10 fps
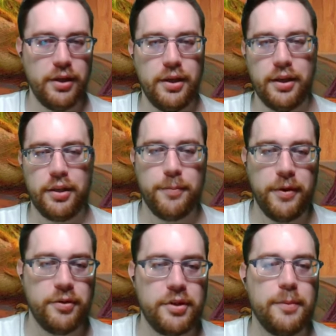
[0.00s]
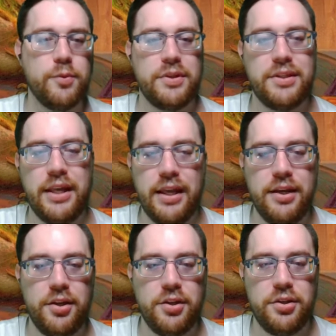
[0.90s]
Now the bundle comes with
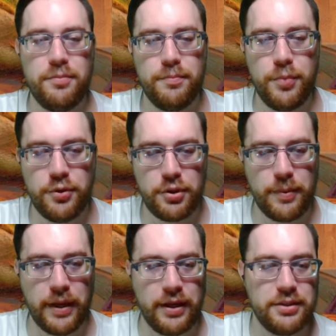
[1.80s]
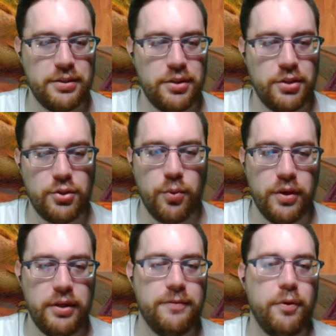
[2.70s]
10 booster packs,
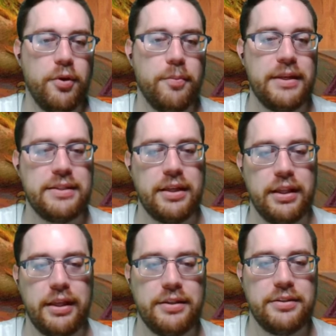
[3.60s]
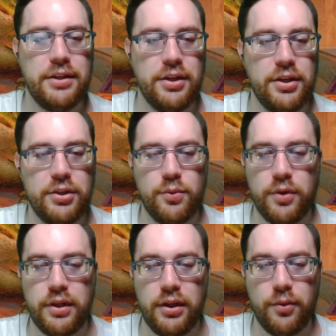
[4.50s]
20 foil basic lands,
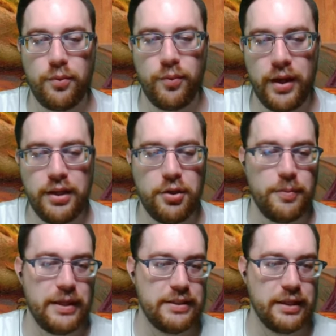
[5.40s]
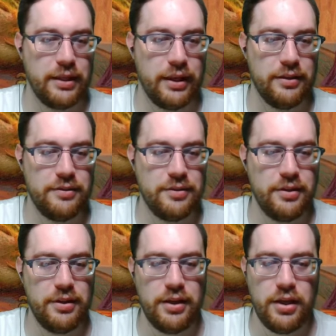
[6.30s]
20 regular basic lands,
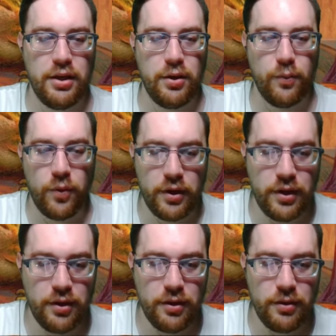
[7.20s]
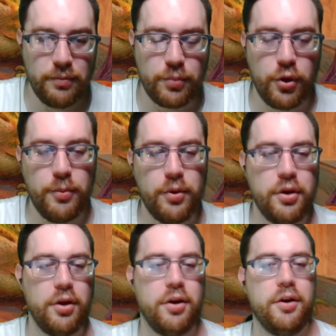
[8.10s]
1 promo
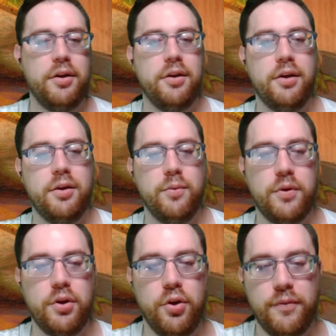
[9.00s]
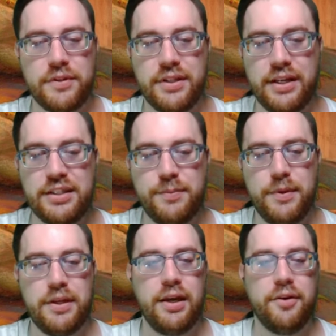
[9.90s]
card, 1 oversized
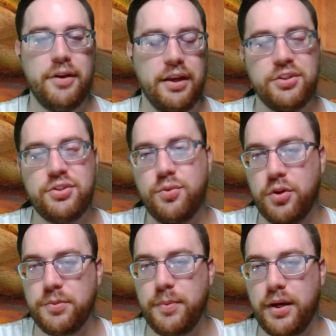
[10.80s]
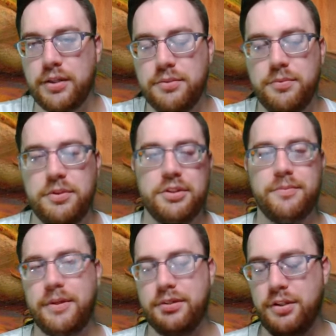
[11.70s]
spin down, and a storage box, which is
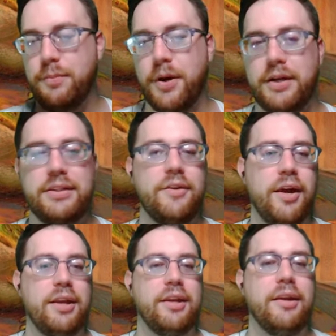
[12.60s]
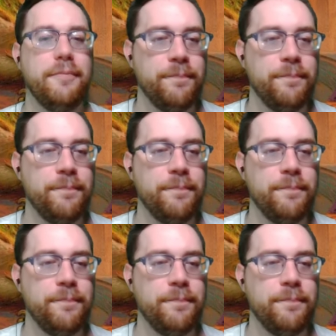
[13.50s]
basically the box that you get it in.